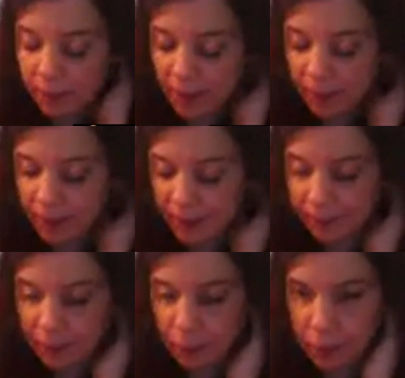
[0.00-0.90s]

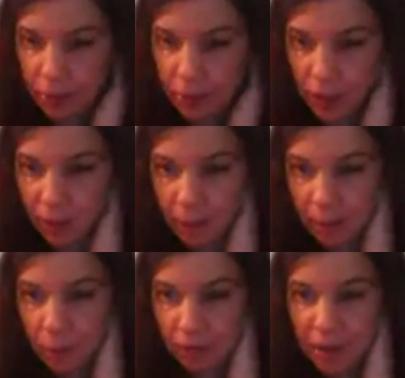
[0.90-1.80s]
about, were you talking
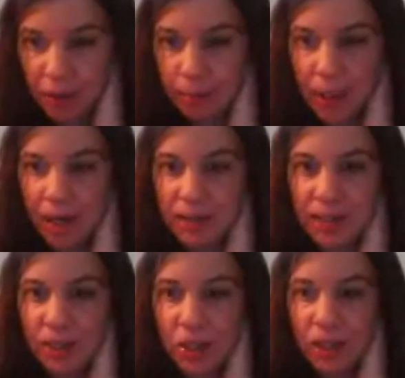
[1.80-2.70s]
about moving the blog
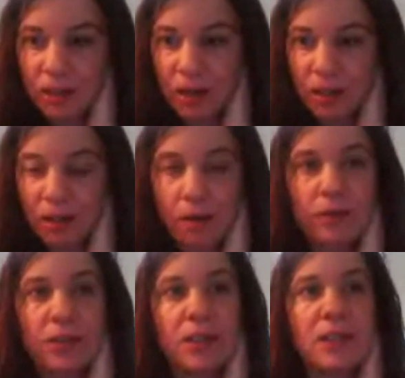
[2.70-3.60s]
section
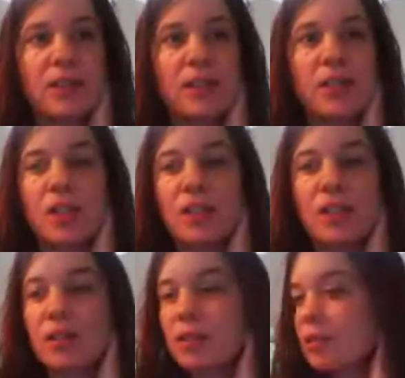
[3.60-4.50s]
over to this
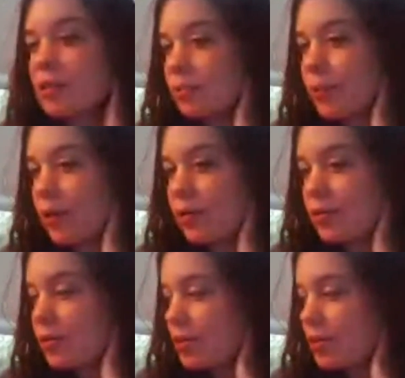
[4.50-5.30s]
section? Well,